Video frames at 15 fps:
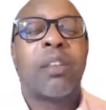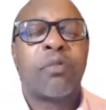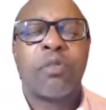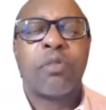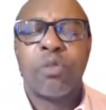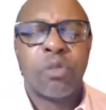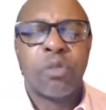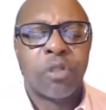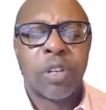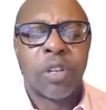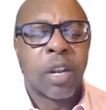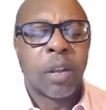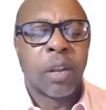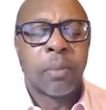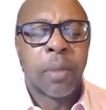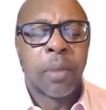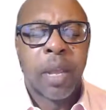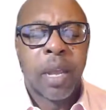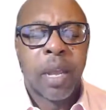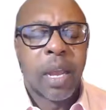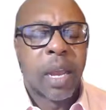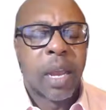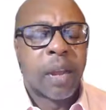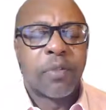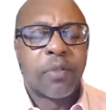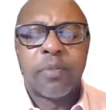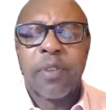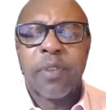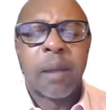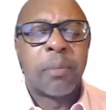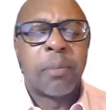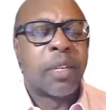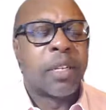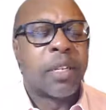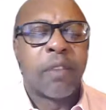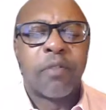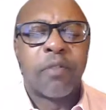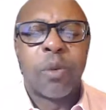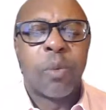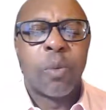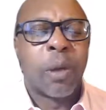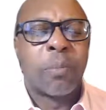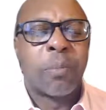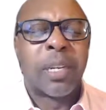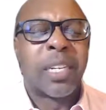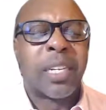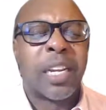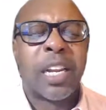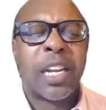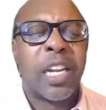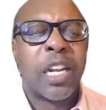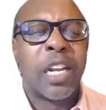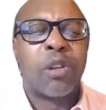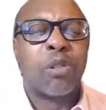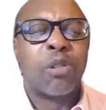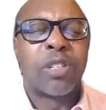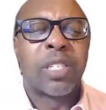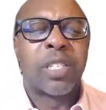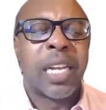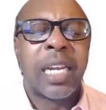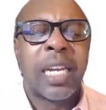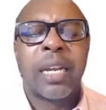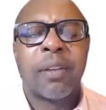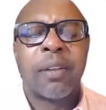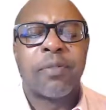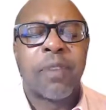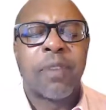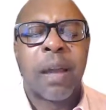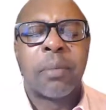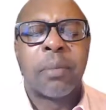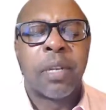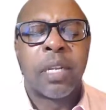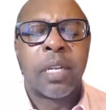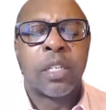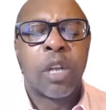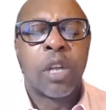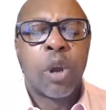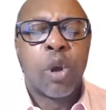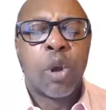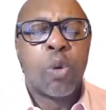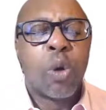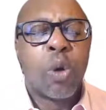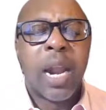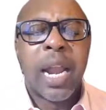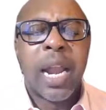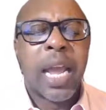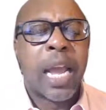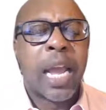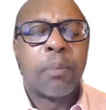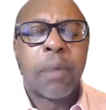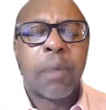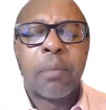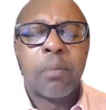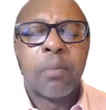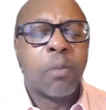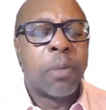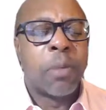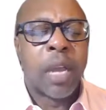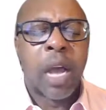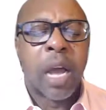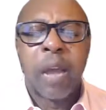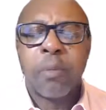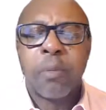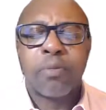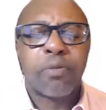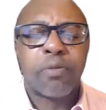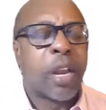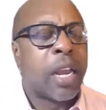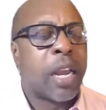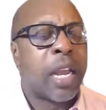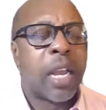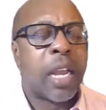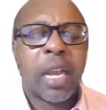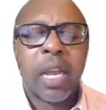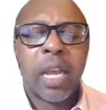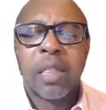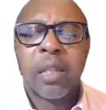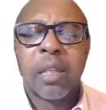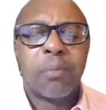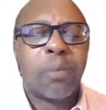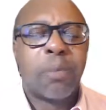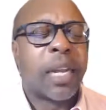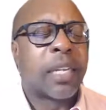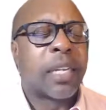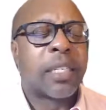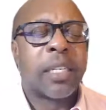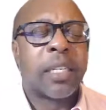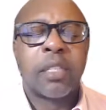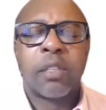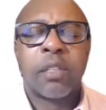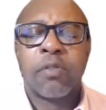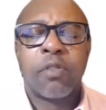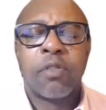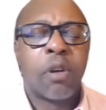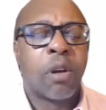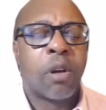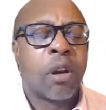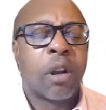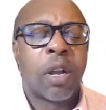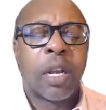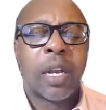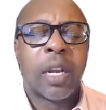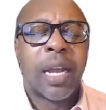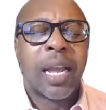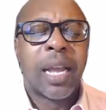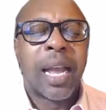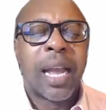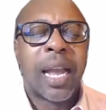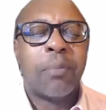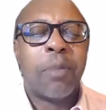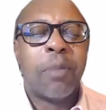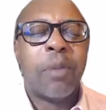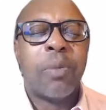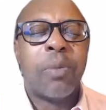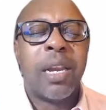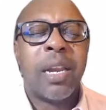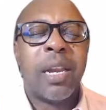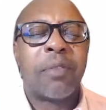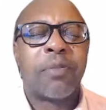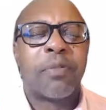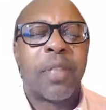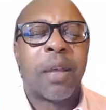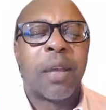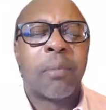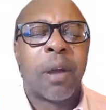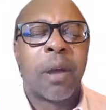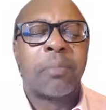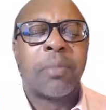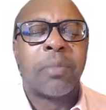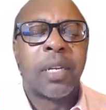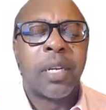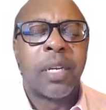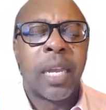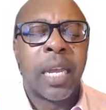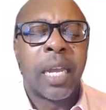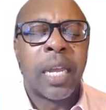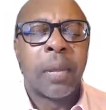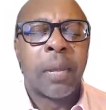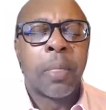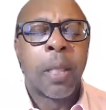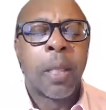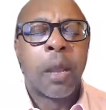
of Jerusalem and for families everywhere, particularly those single families who are led by mommy. I pray the blessings of God and may we lift them up today.